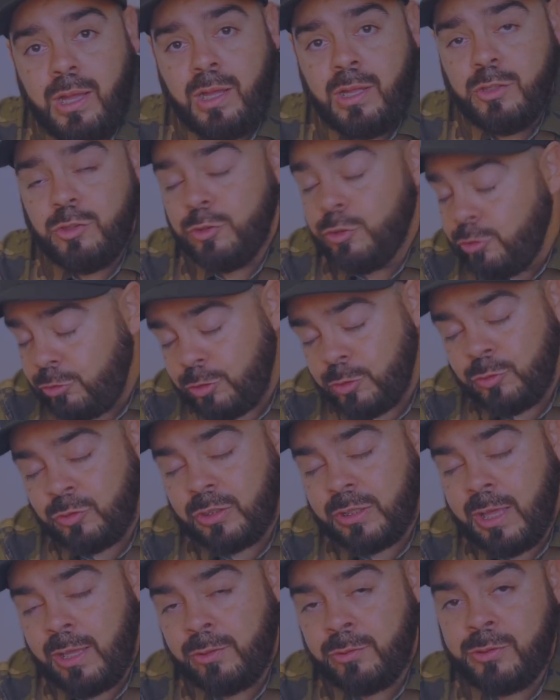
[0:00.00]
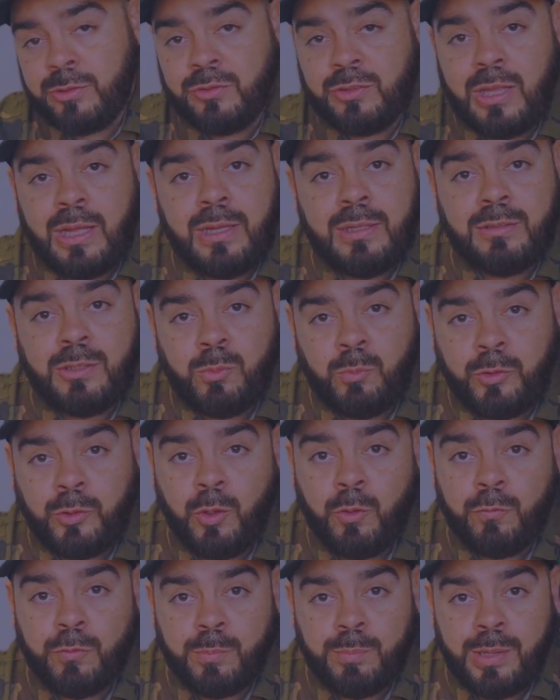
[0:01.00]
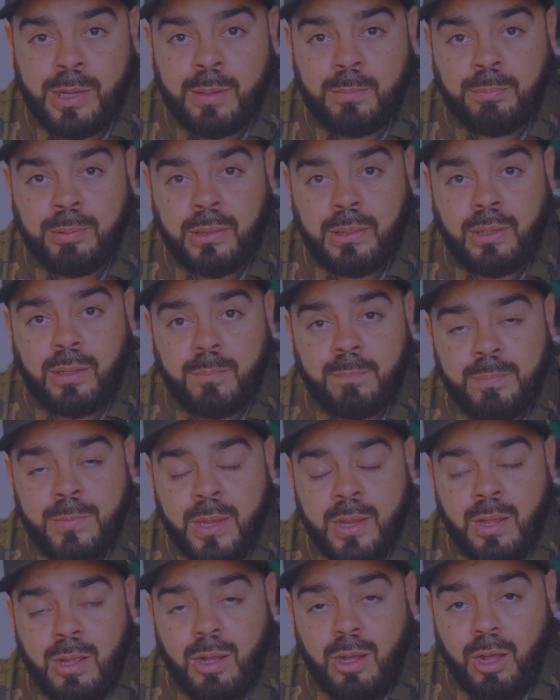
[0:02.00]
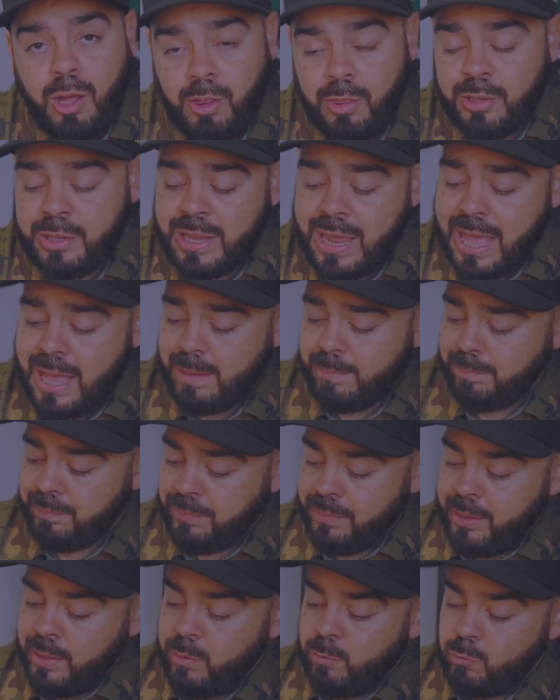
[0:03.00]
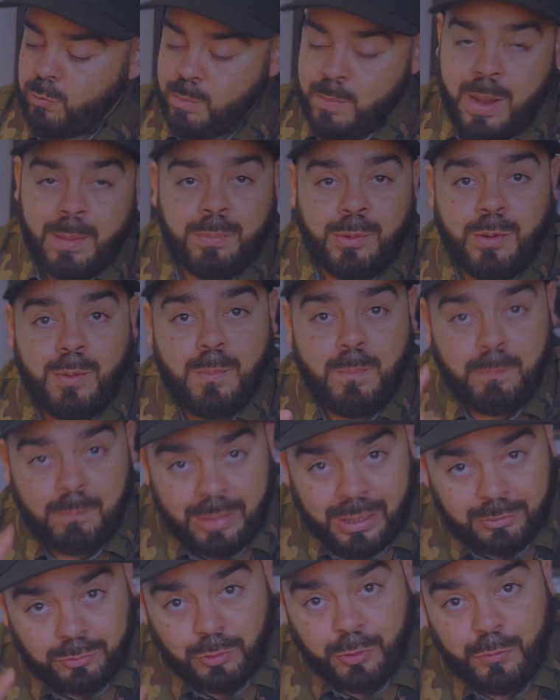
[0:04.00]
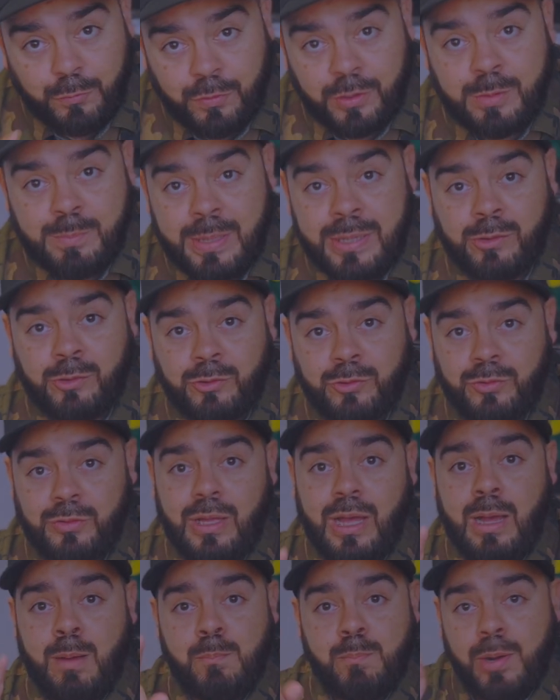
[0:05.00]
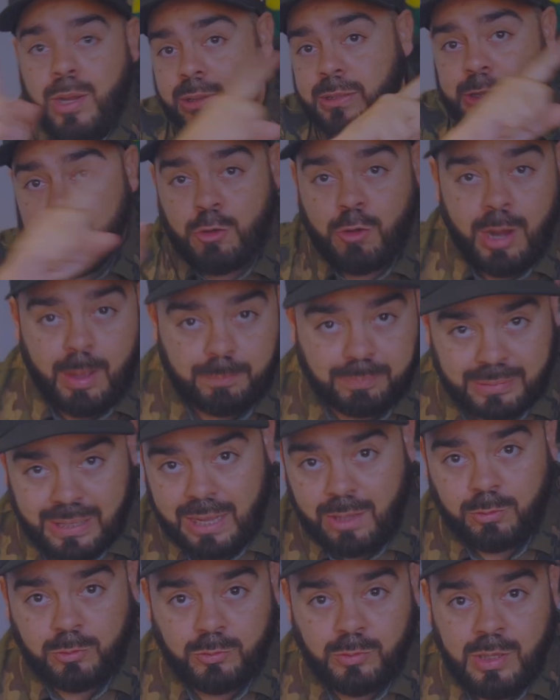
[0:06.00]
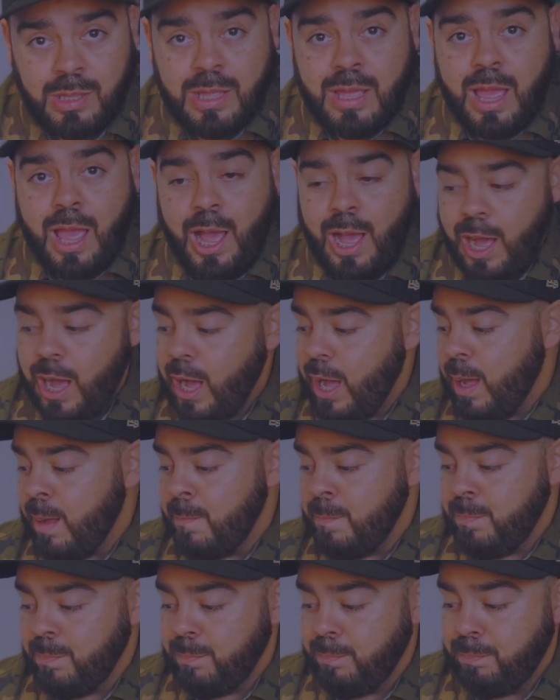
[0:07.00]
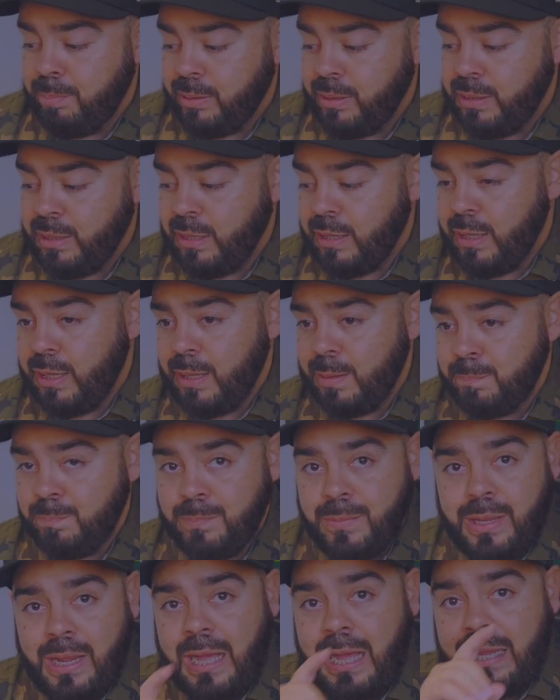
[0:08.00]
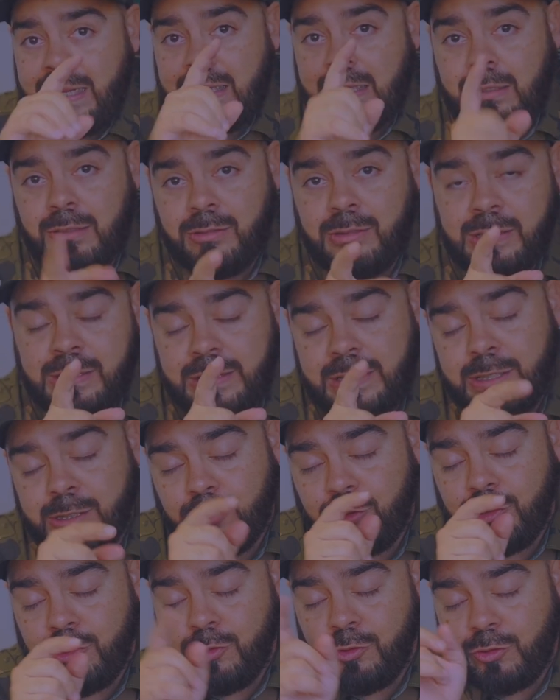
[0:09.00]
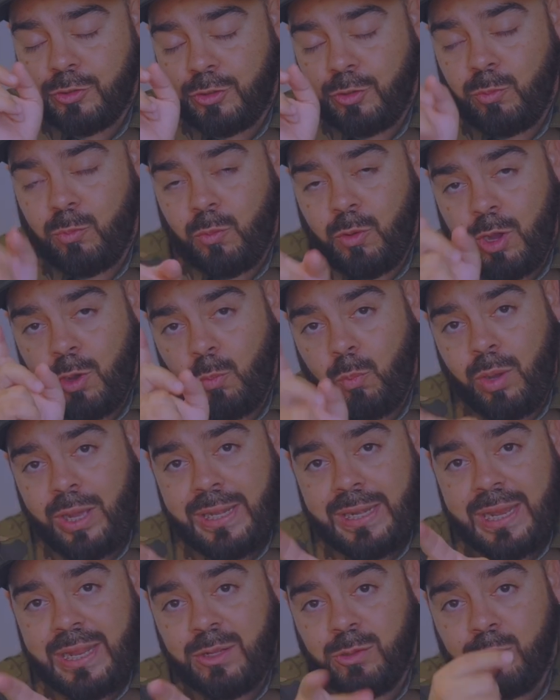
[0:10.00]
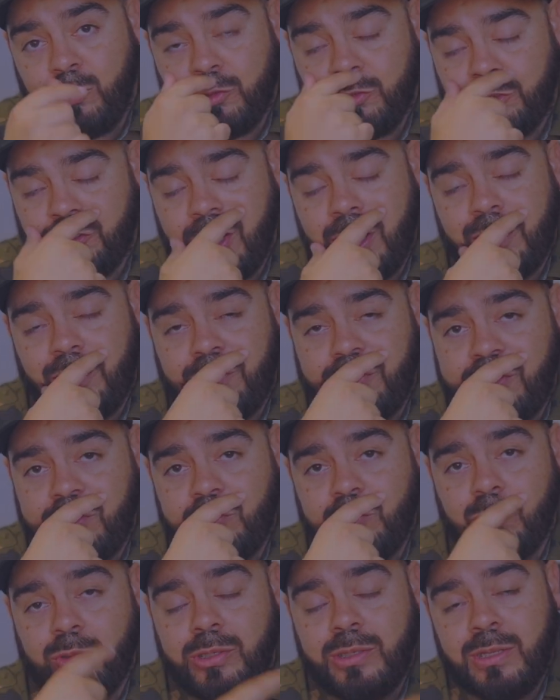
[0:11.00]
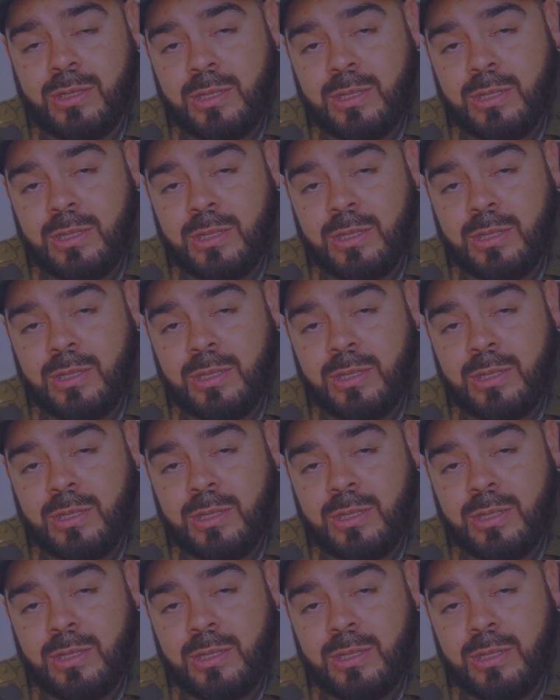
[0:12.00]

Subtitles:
You choose the color inside and we go from there. But other than that, remember, master the fundamentals. I'm probably cropped out, but I clearly needed to use a wide angle shot on this one.